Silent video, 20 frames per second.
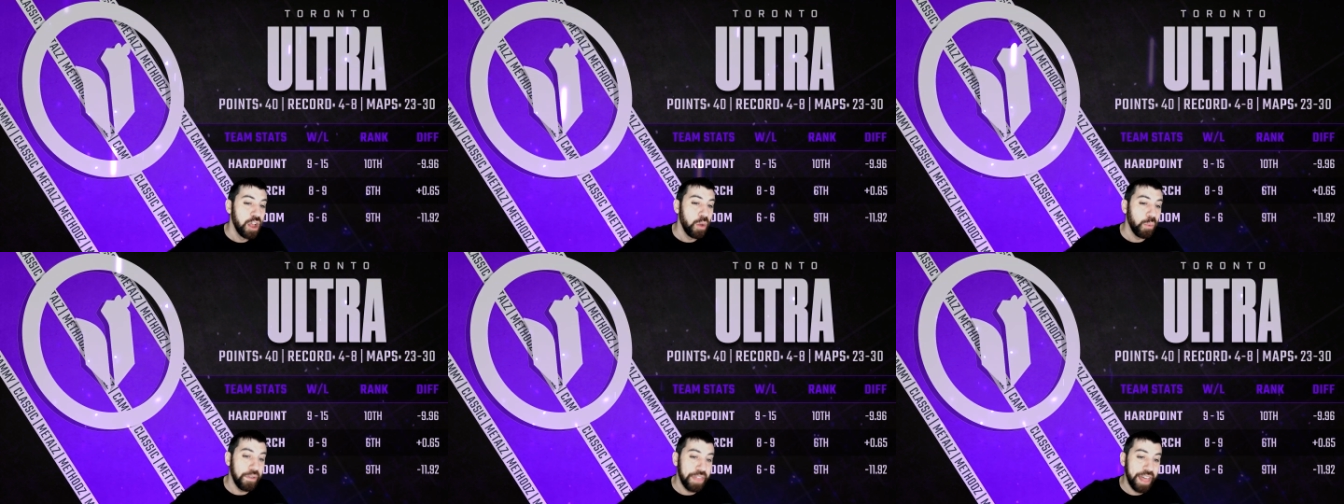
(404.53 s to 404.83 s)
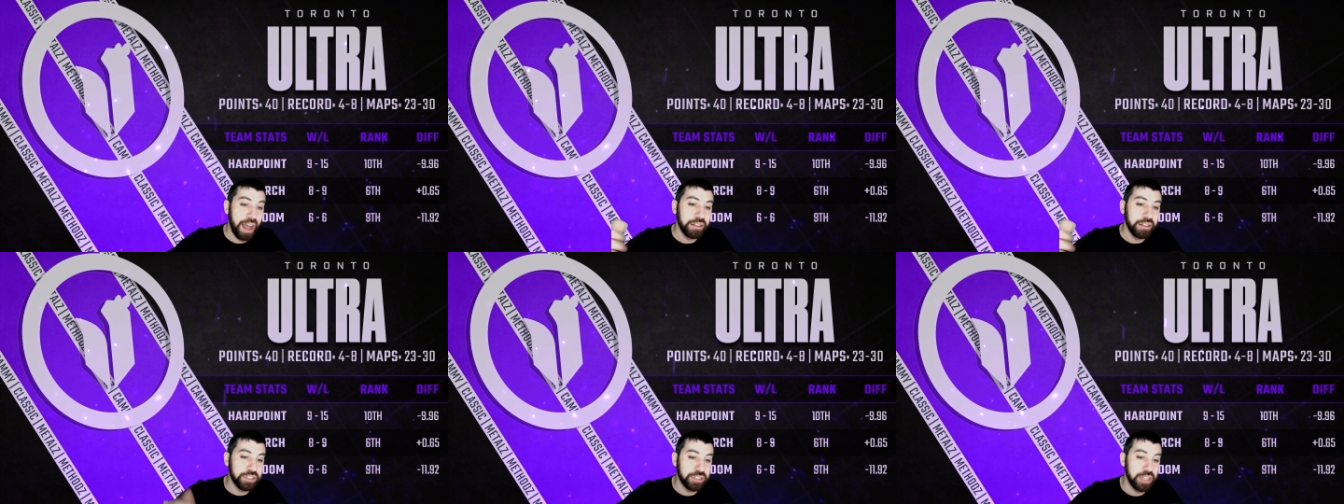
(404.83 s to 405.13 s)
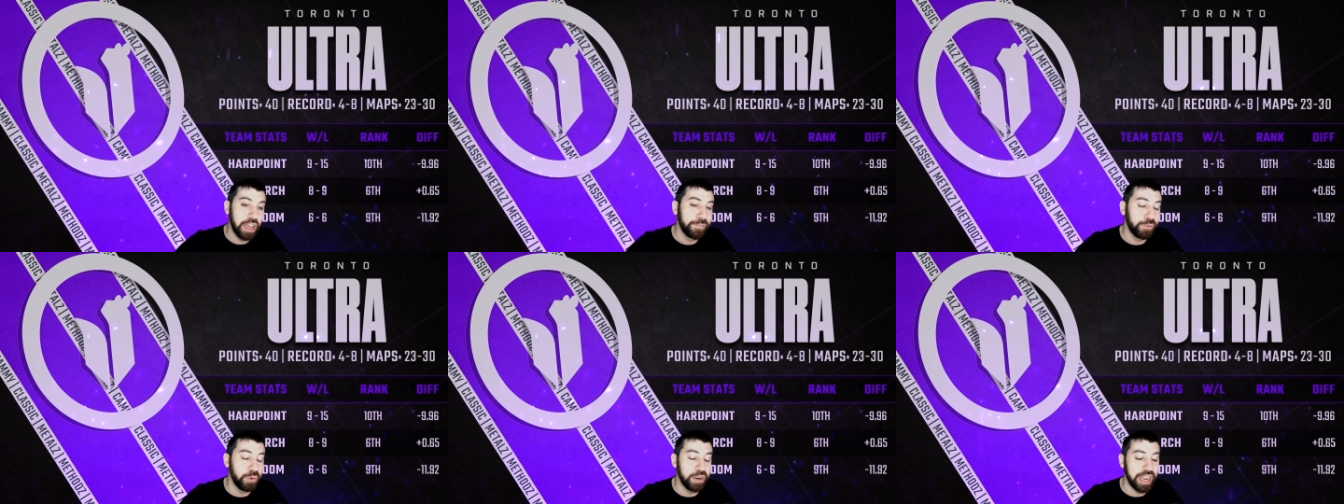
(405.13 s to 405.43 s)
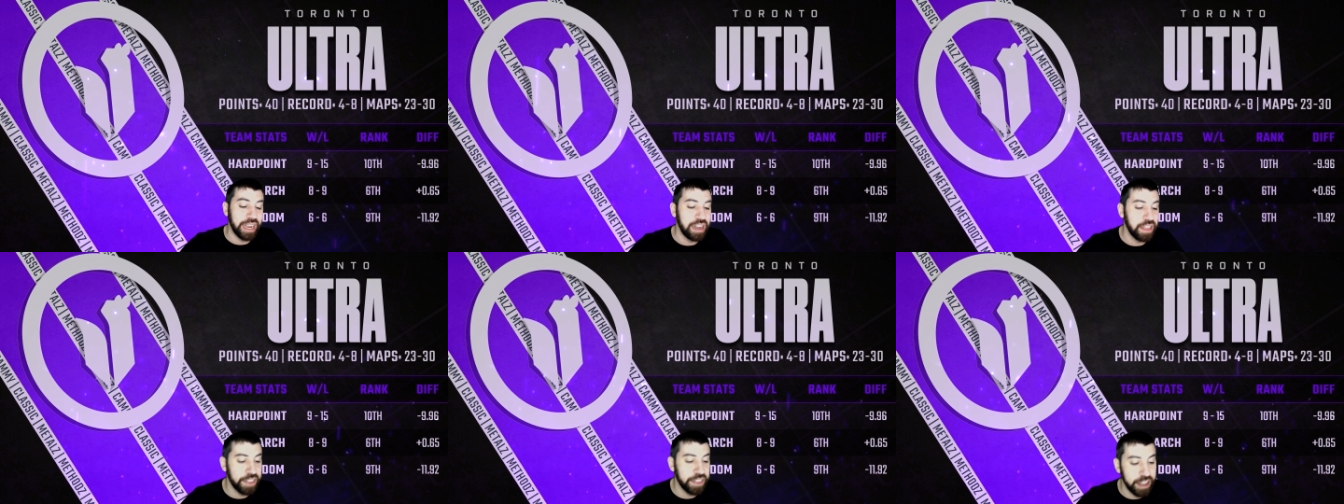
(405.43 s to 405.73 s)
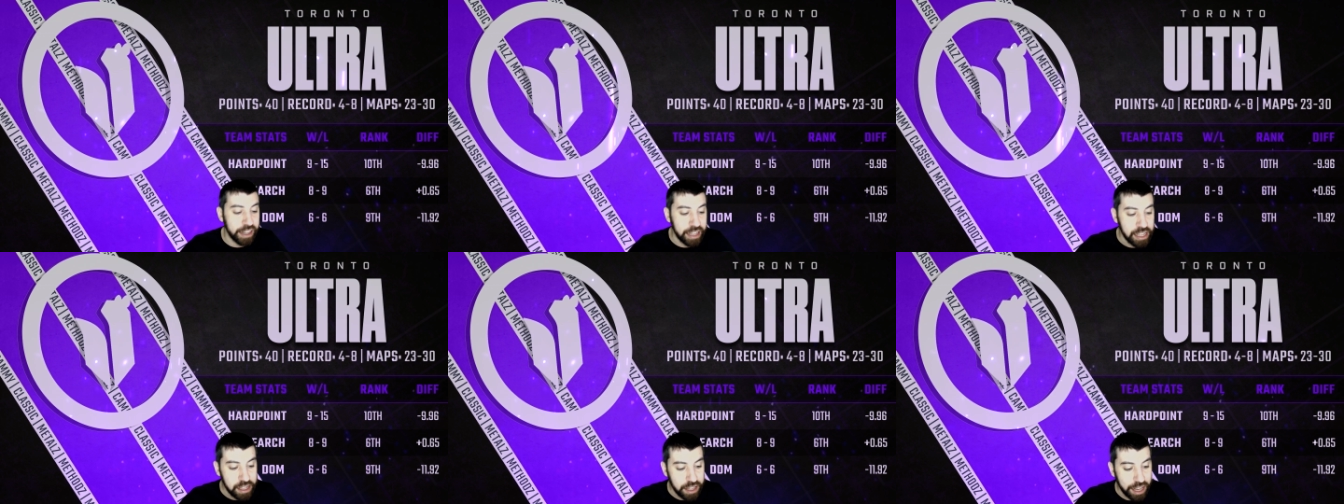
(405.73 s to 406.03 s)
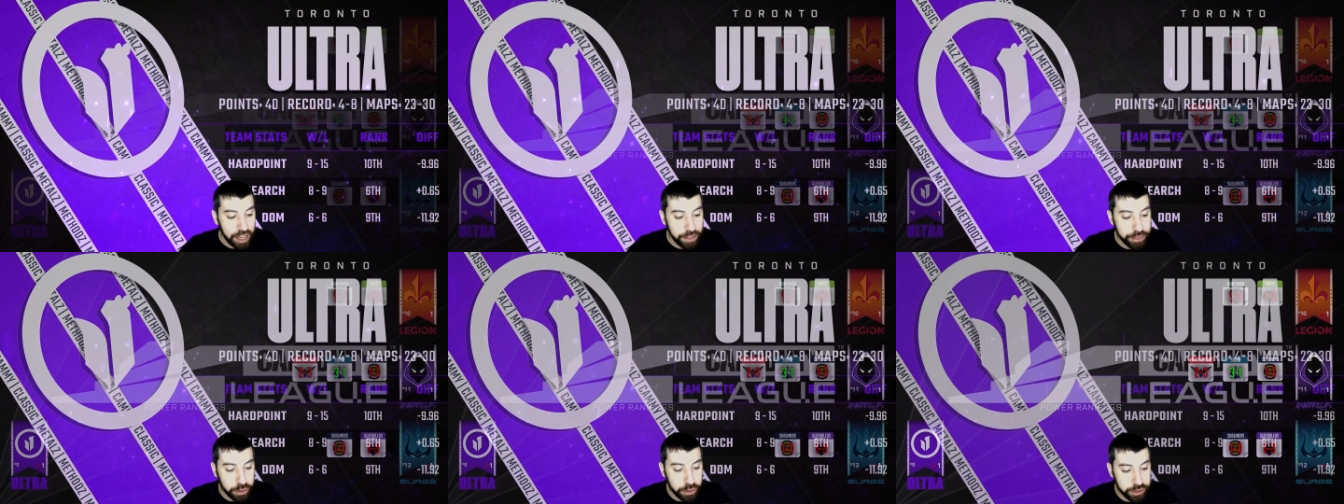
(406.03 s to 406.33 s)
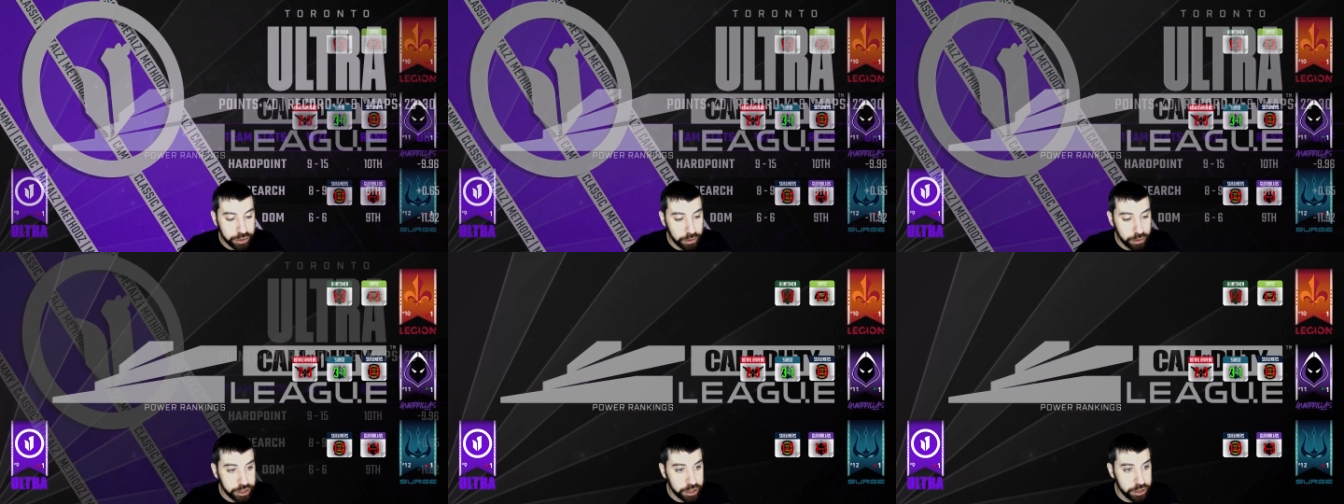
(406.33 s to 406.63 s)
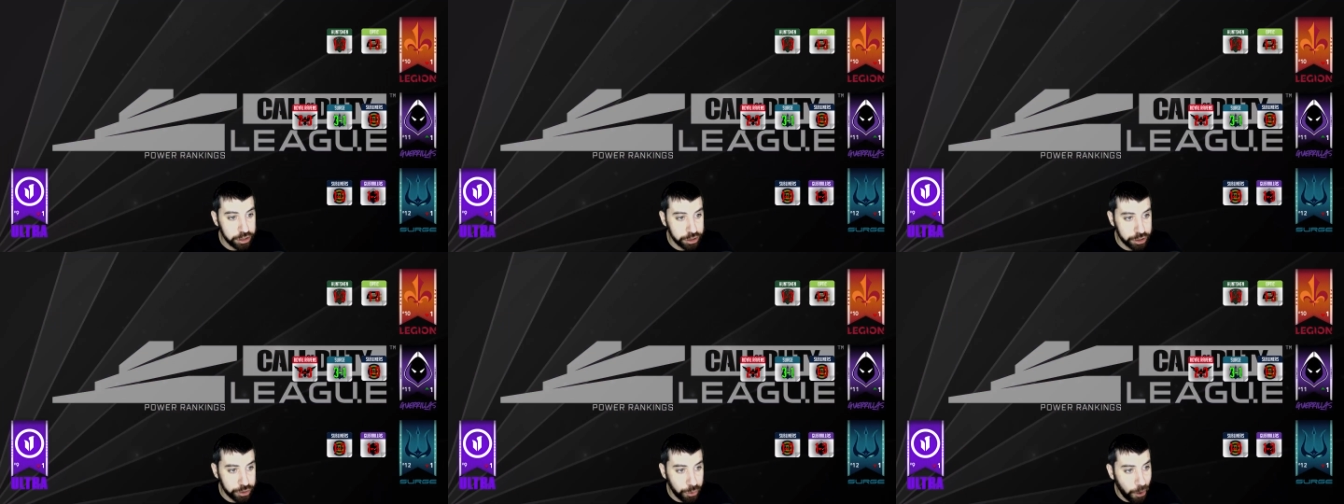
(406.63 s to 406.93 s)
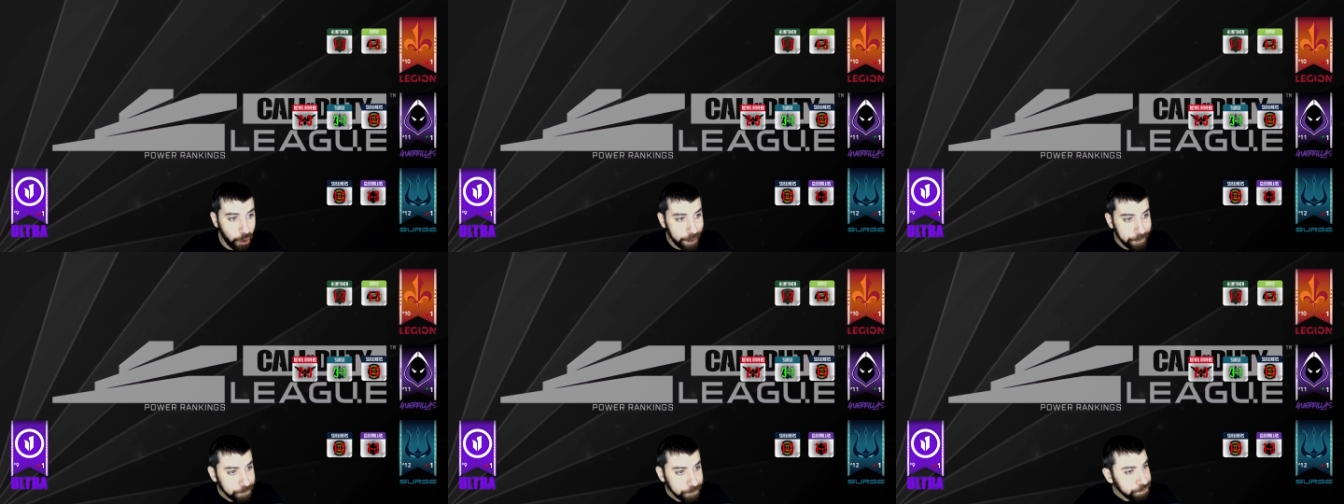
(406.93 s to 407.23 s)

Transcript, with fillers: without suffering anything in their search and destroy.